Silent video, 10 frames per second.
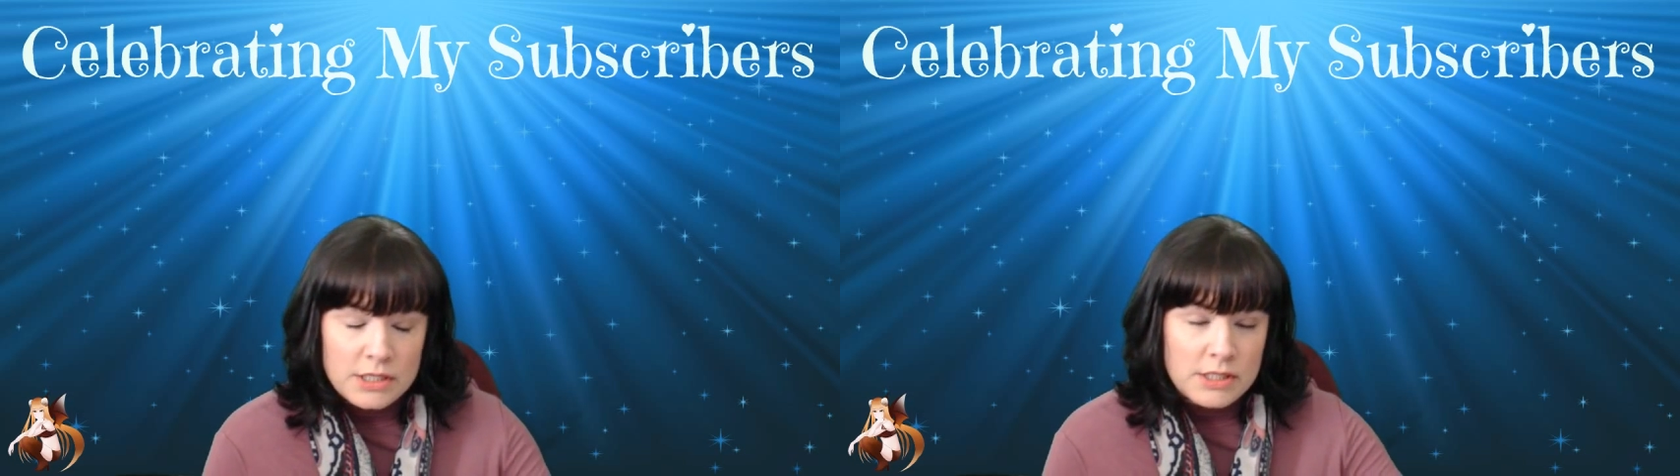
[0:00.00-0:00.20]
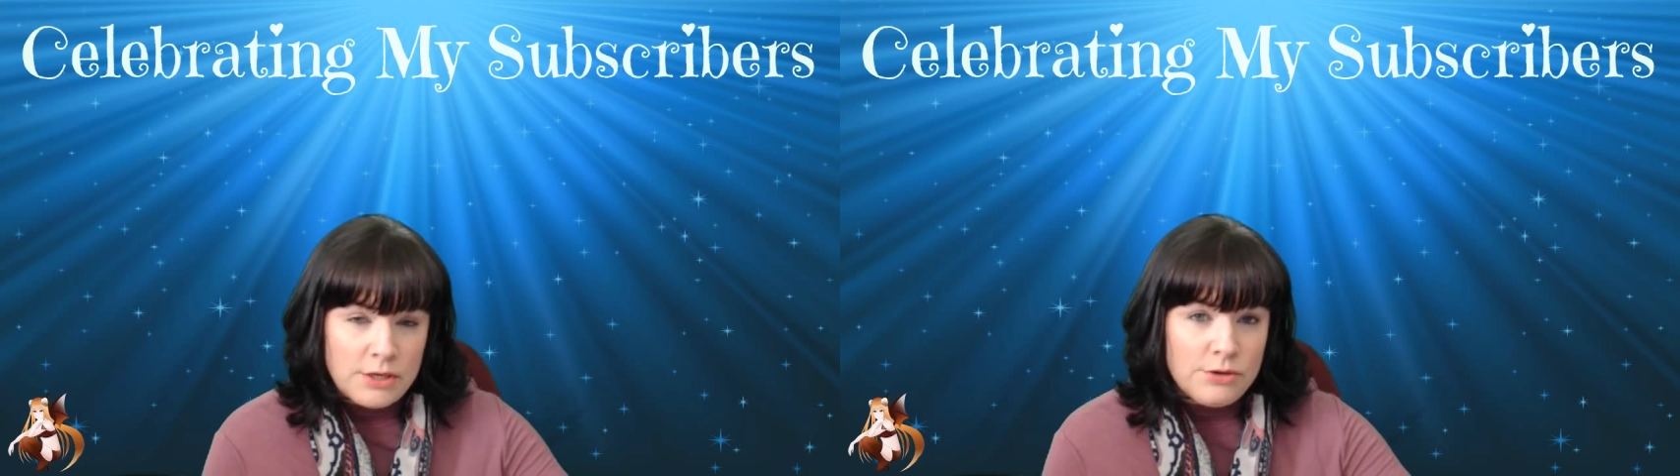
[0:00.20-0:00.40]

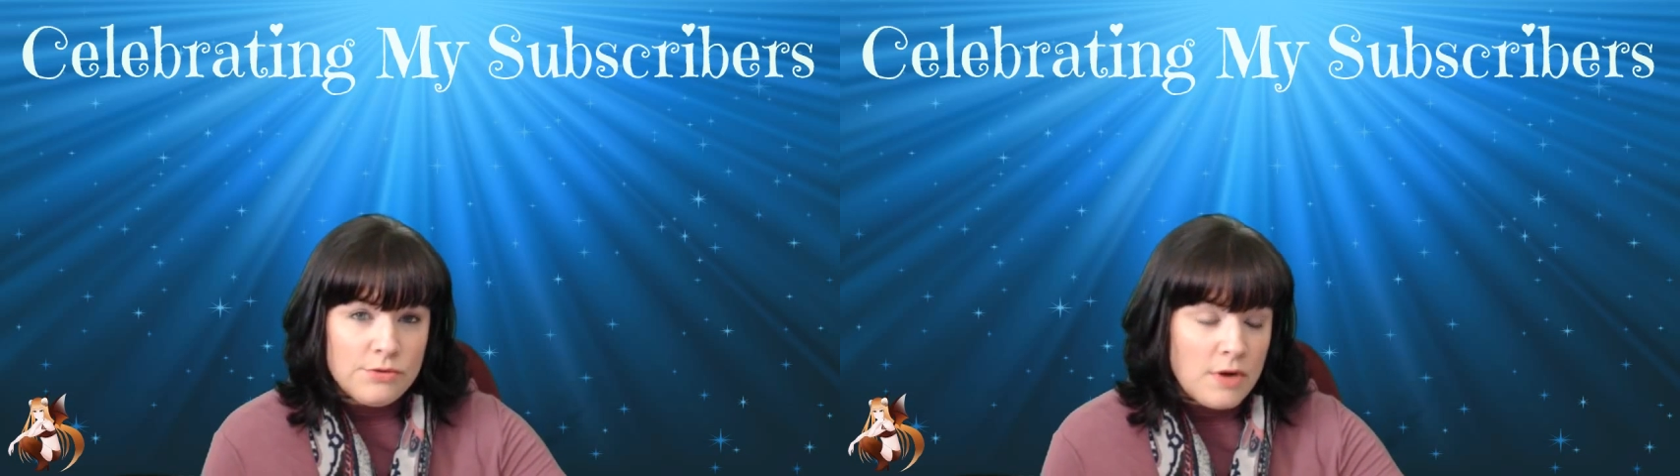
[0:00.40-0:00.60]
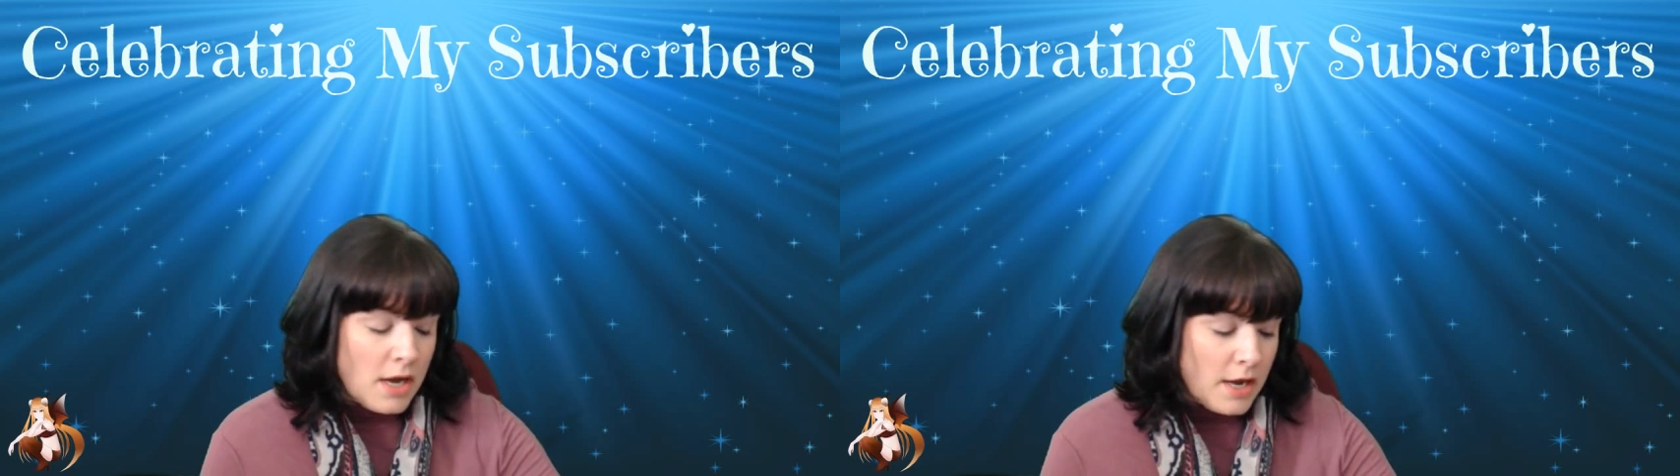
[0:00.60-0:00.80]

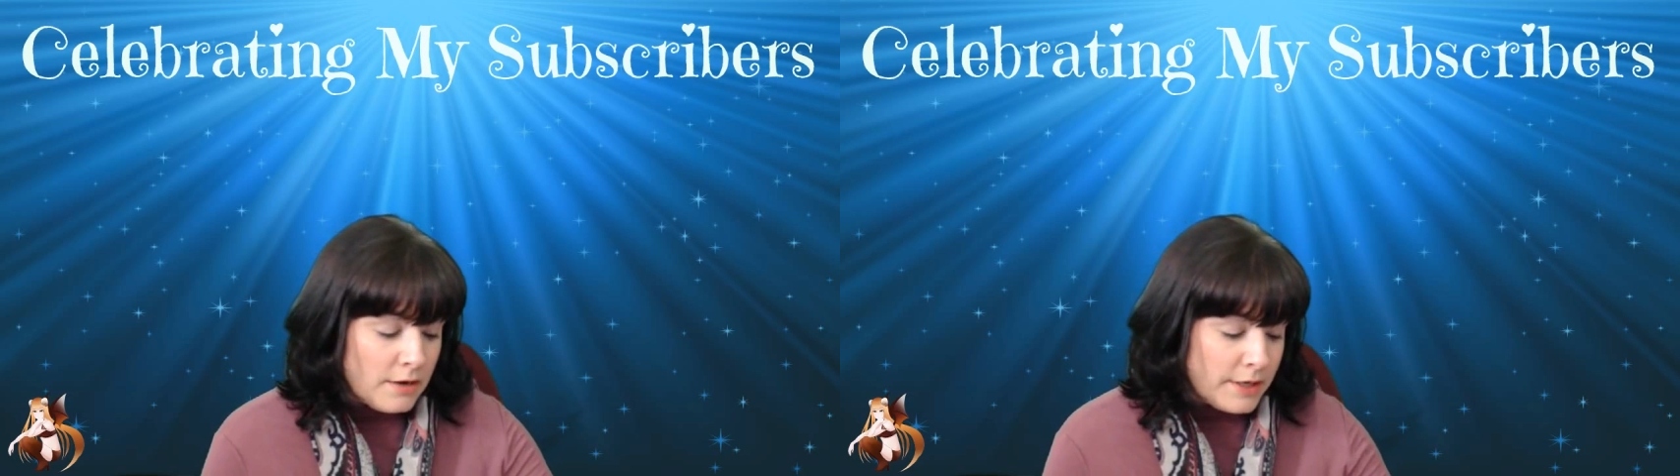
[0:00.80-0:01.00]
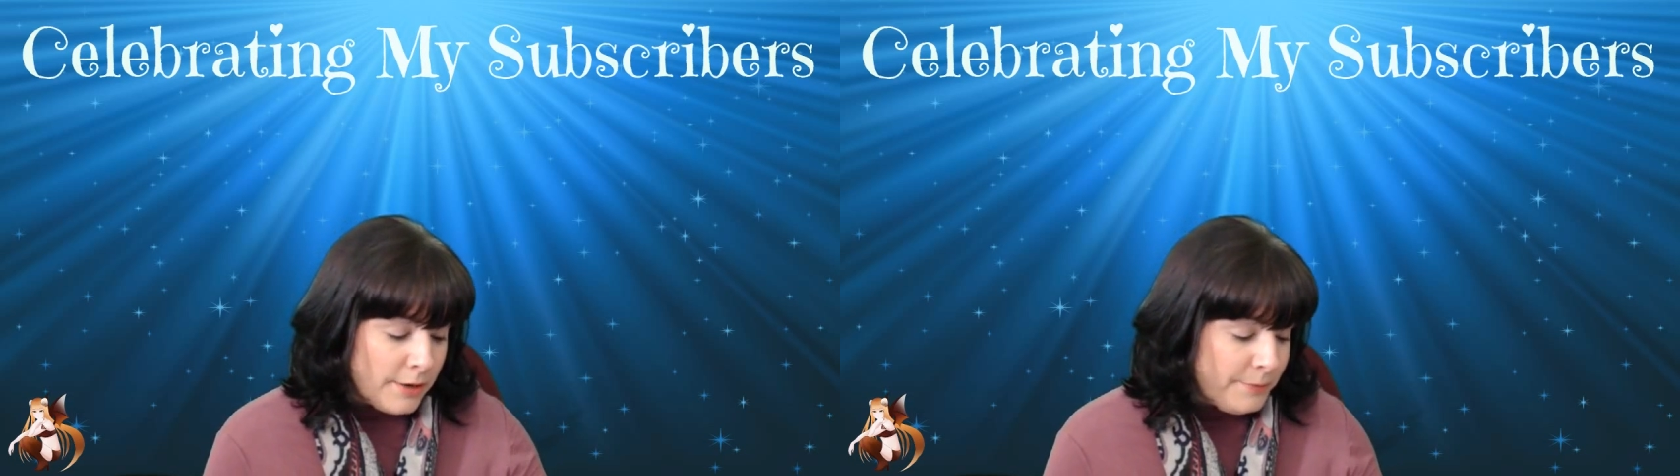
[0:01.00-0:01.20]
So I
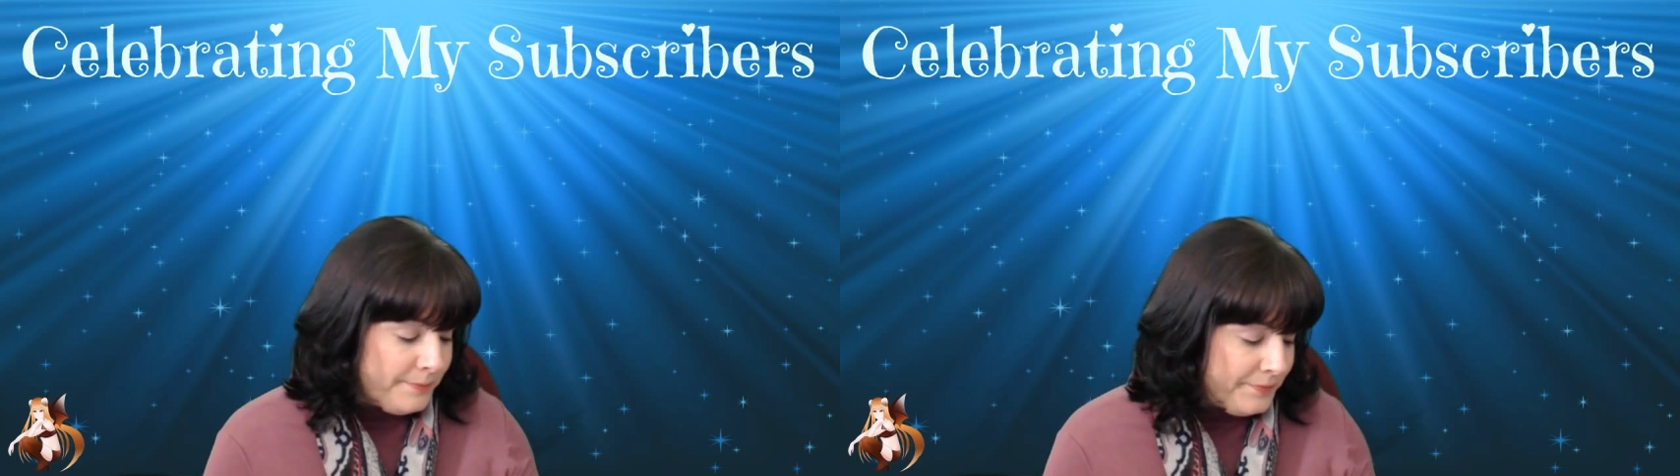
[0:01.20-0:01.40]
don't know.